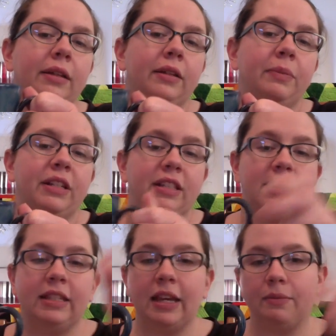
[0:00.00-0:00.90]
But it's
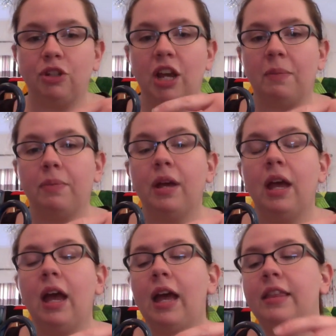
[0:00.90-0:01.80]
the same shape.
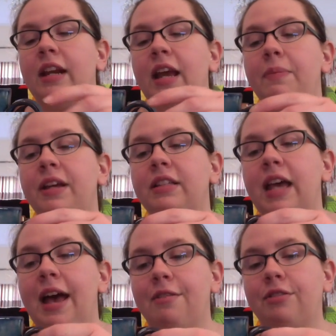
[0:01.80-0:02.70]
And then I picked
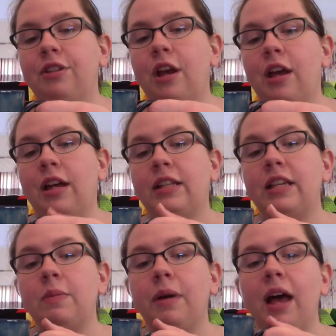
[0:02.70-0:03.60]
out a
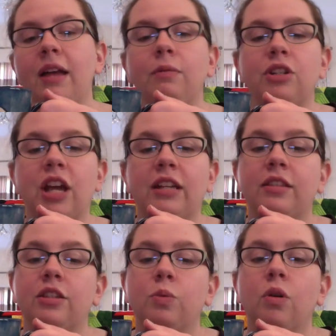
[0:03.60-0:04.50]
teapot, which has the
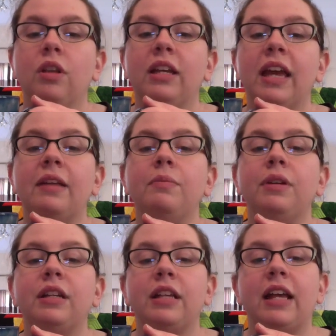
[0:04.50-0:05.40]
swirl again, but
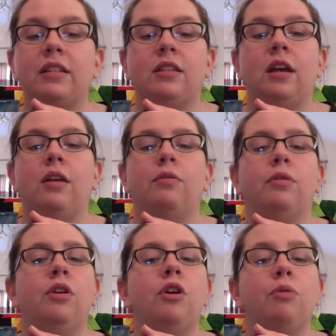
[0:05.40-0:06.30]
it has
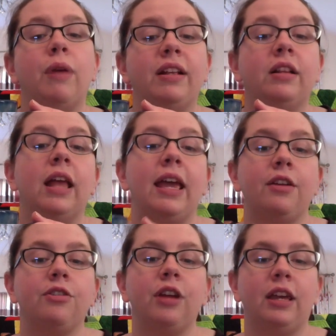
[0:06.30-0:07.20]
red clay
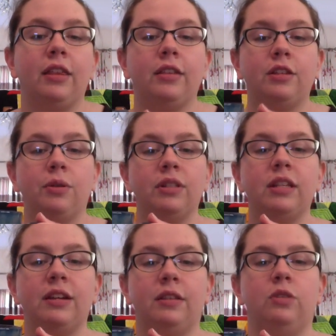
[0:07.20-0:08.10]
underneath. So
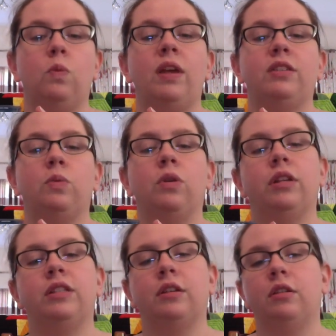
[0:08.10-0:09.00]
instead of this white swirl,
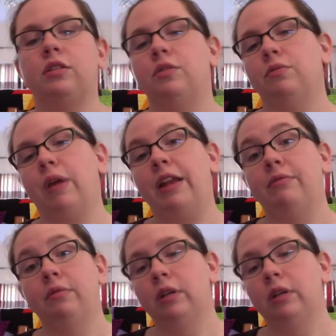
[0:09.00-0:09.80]
it's a red,